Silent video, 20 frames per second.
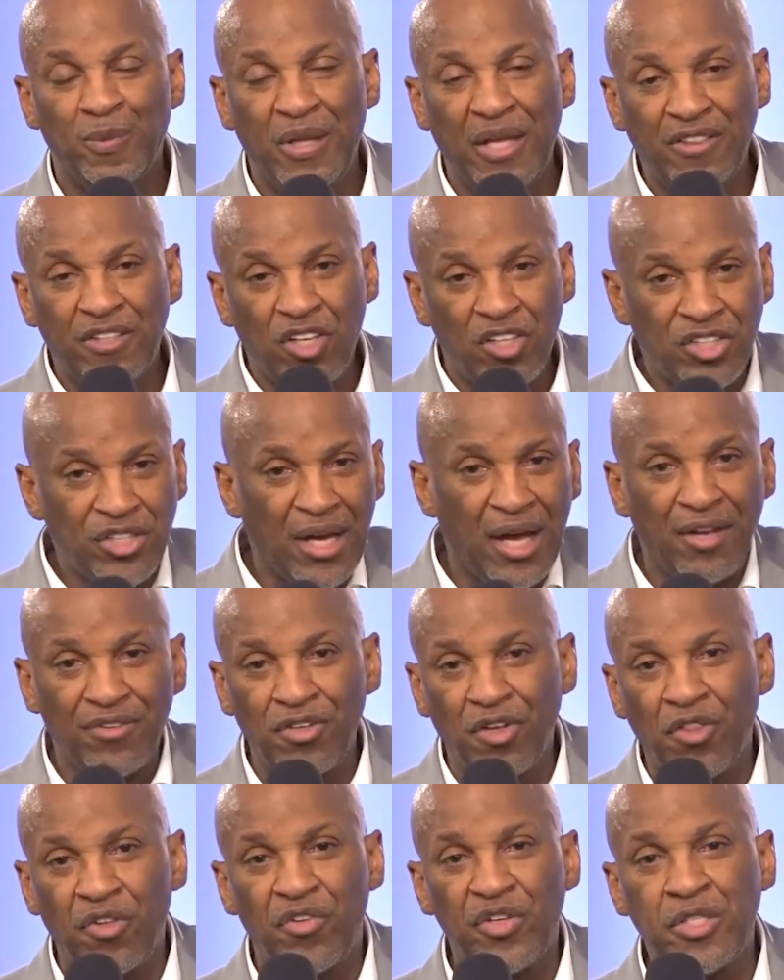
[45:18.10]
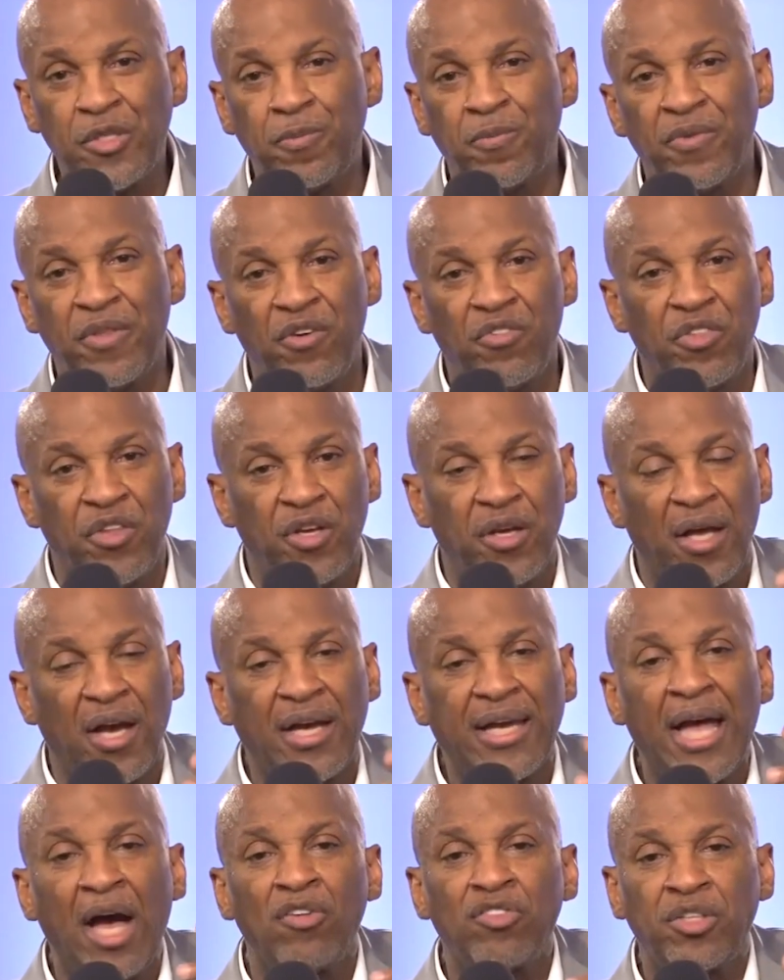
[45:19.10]
Let your child know the
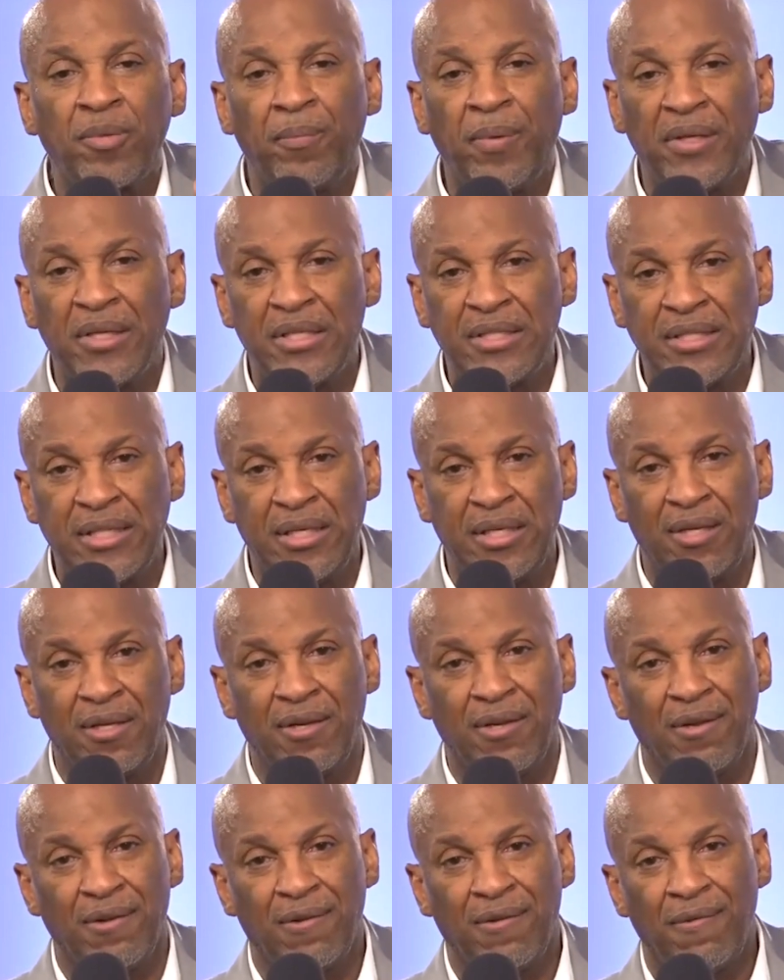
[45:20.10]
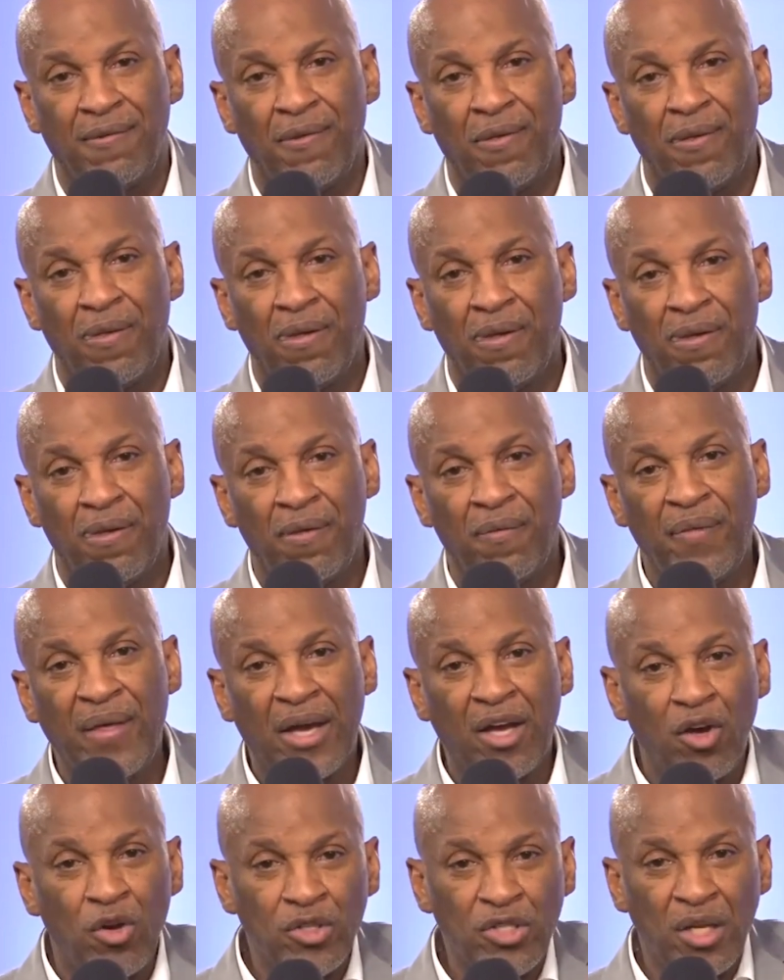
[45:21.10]
accountability
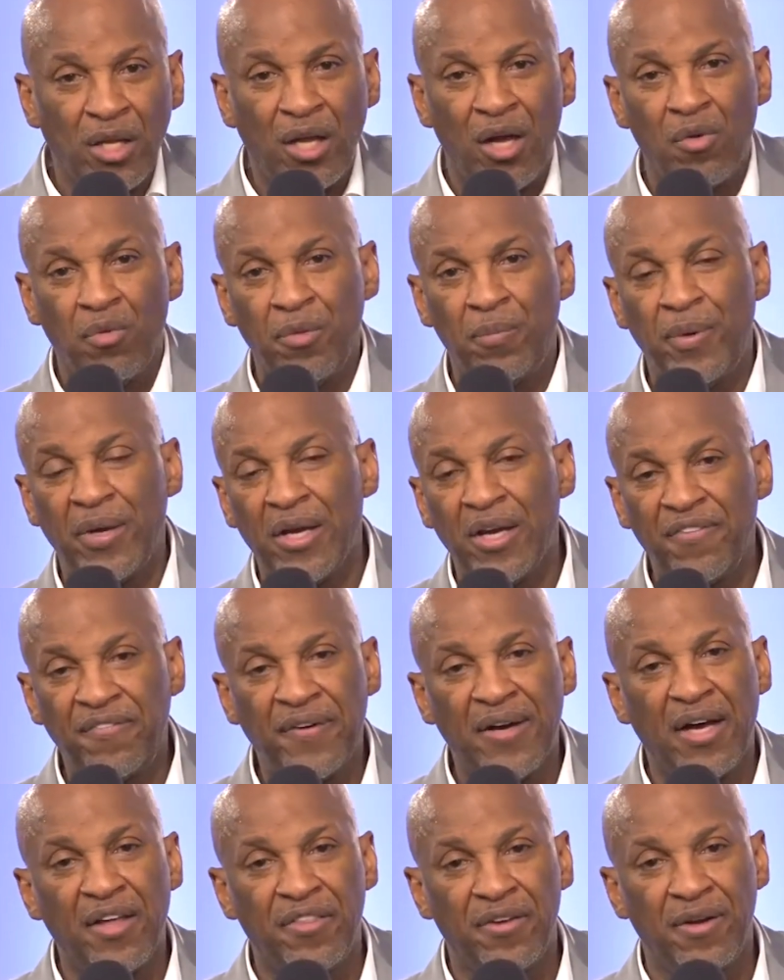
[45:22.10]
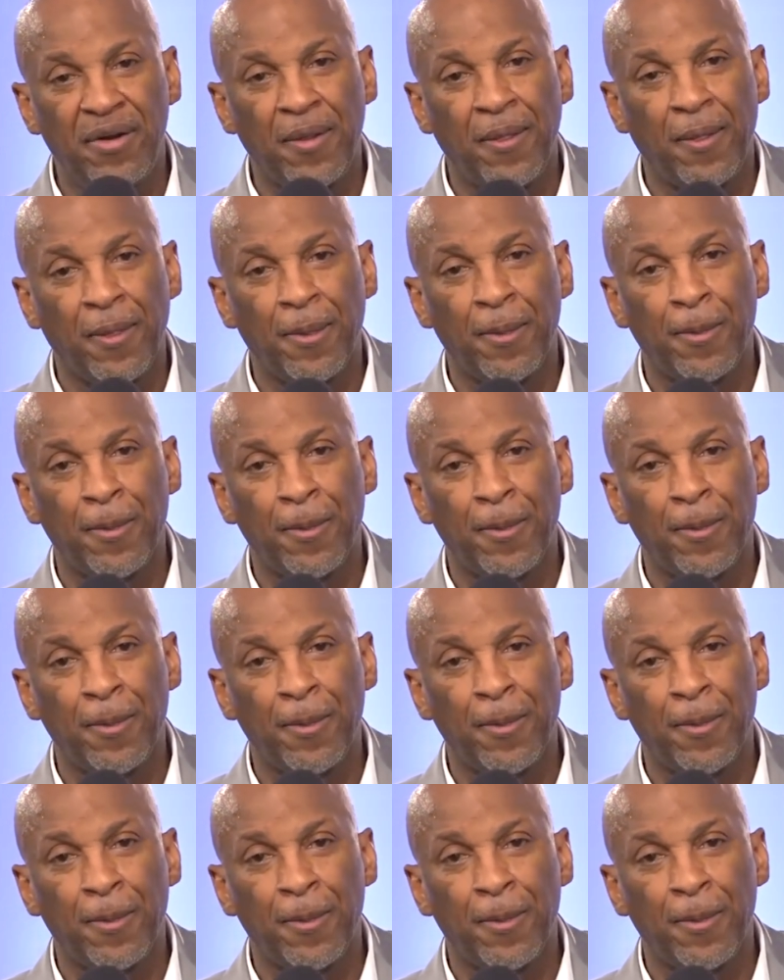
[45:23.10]
that goes along with being a father.